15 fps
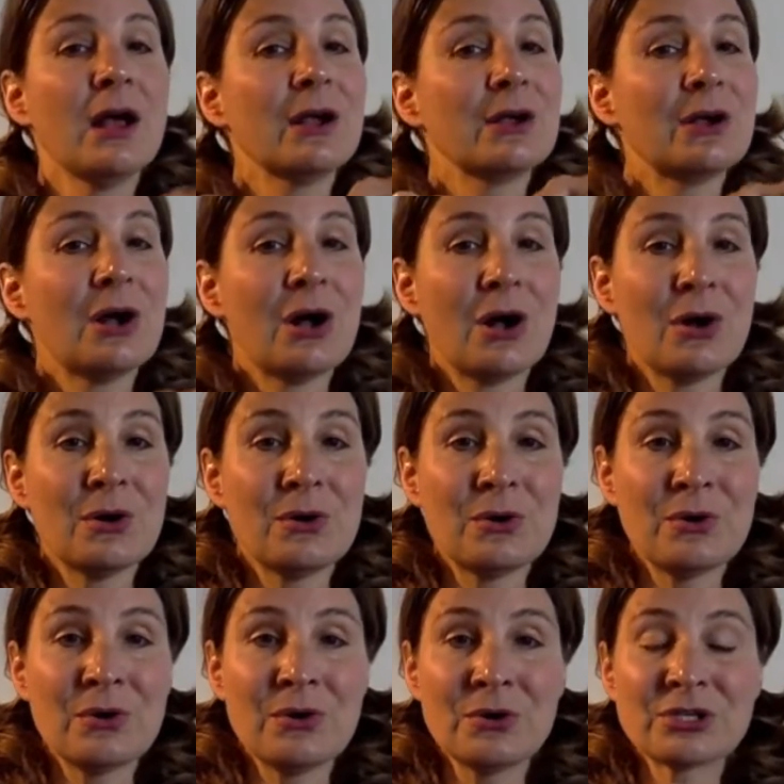
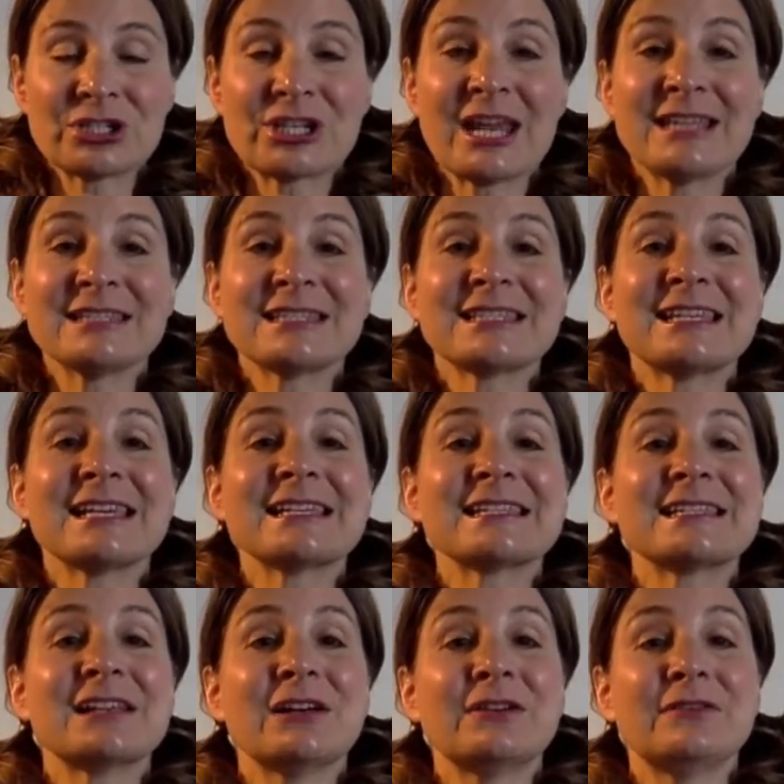coach and 6
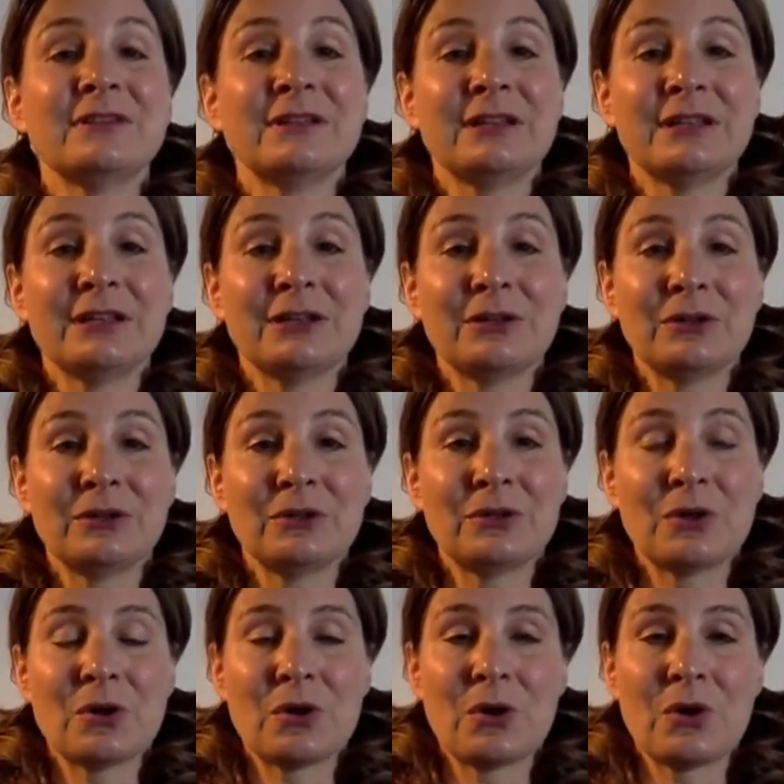of little
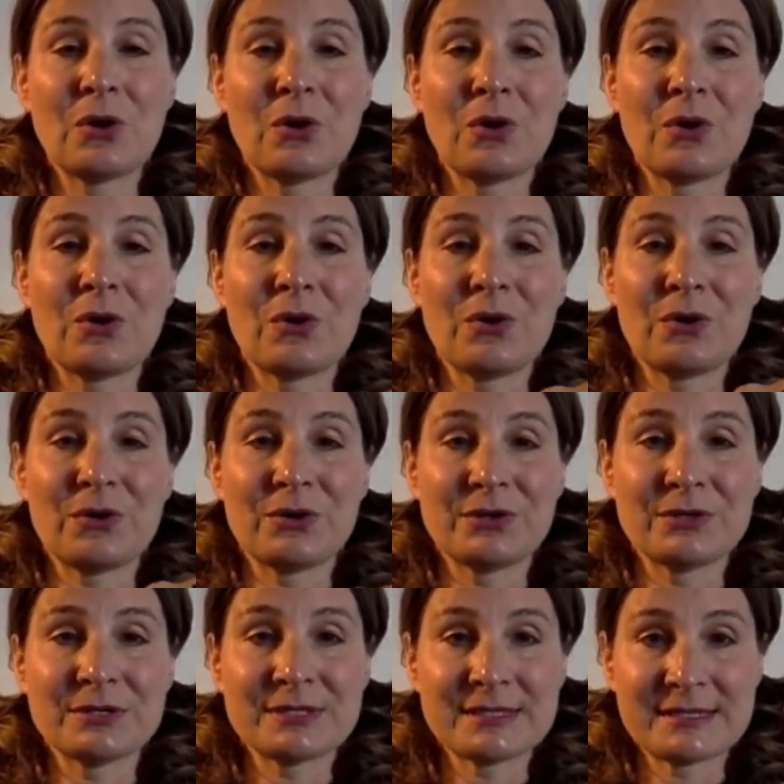
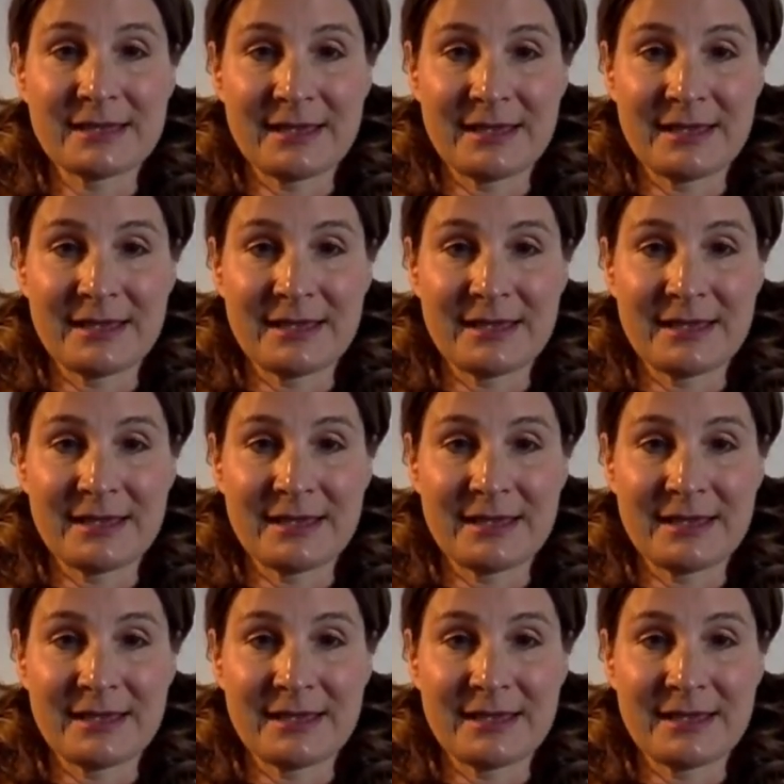horses.